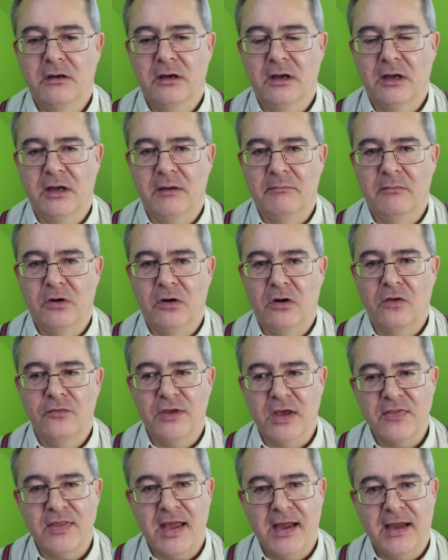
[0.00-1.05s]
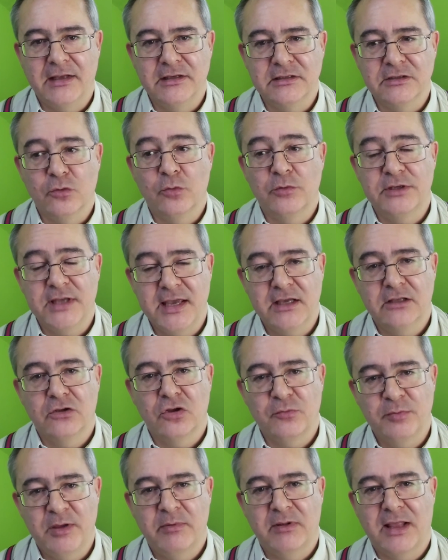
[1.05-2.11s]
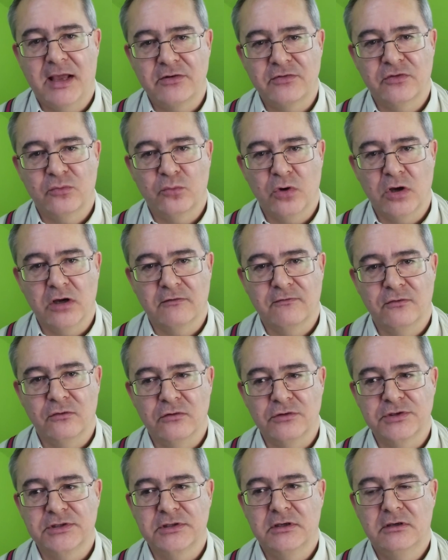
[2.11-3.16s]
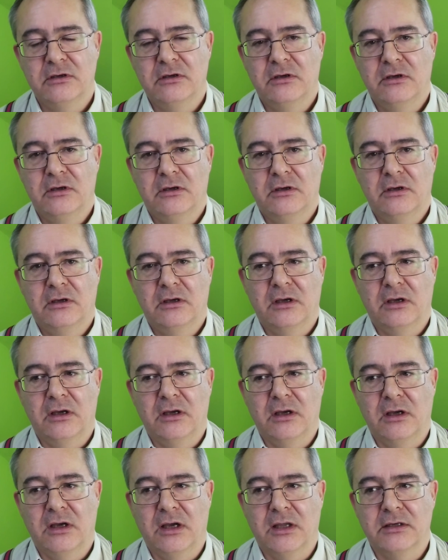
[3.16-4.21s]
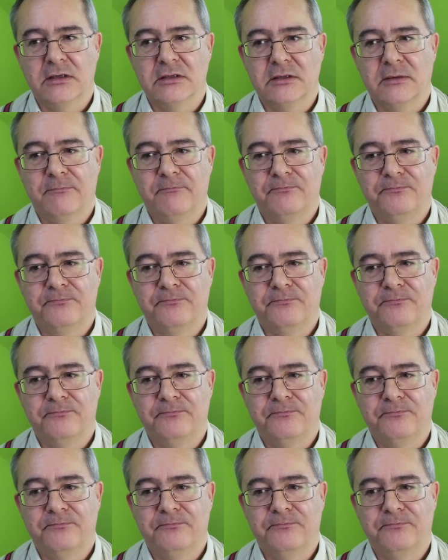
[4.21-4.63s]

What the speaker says: On the other hand, it would take a lot of people out of the workforce, and